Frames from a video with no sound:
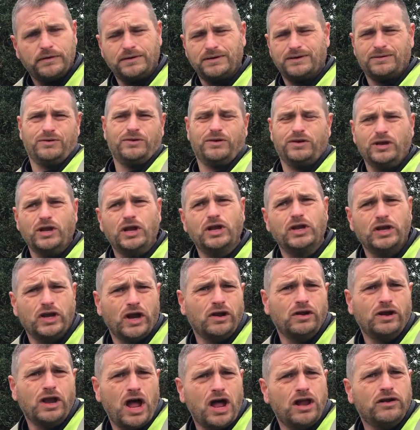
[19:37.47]
or
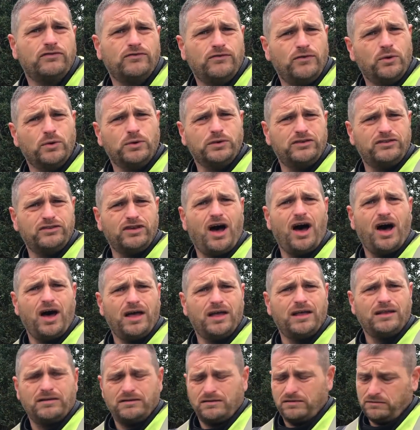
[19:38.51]
lurch forward a
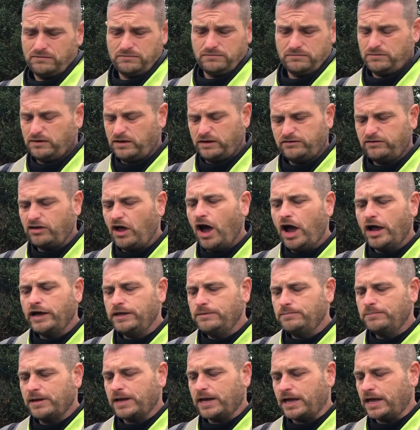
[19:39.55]
tiny
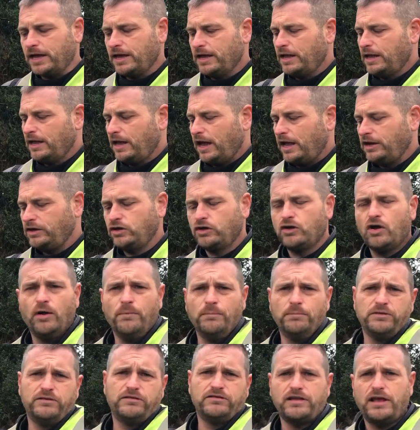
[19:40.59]
bit, and you
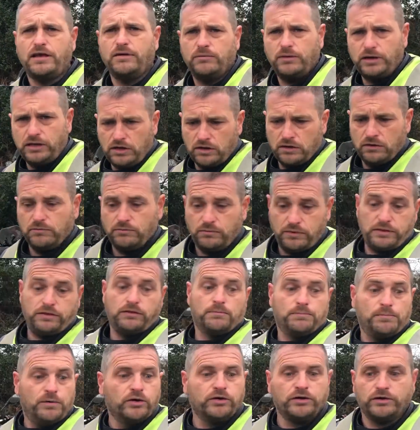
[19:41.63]
compensate with your
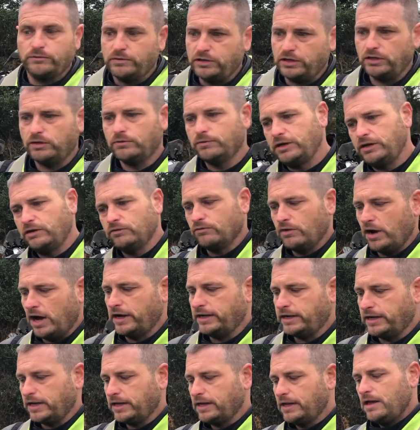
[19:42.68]
body, wouldn't you, when you're
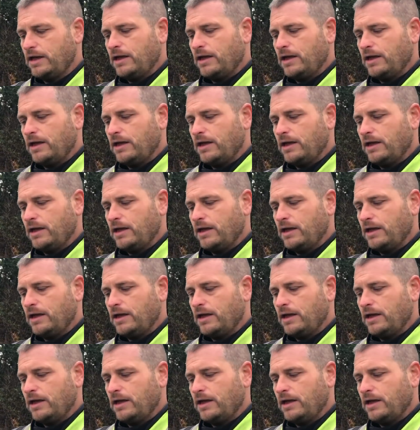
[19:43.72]
riding?